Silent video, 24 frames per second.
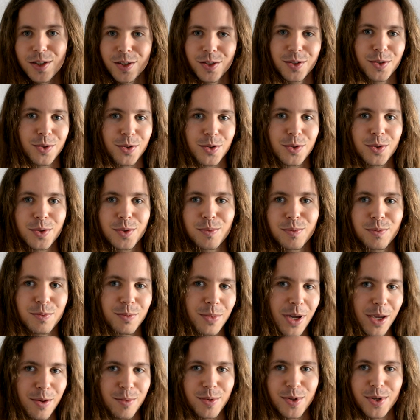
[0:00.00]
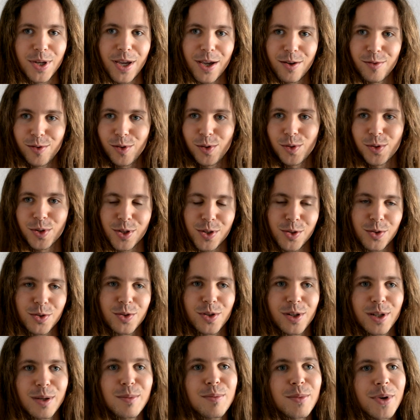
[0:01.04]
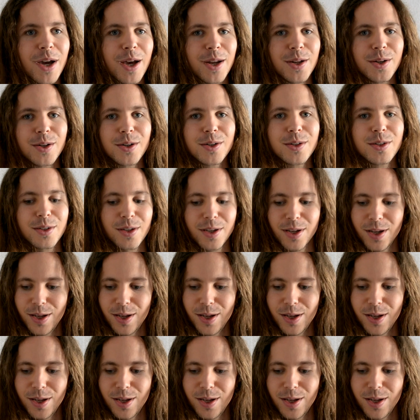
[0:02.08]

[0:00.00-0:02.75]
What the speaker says: you should maybe have a look at your sleep patterns.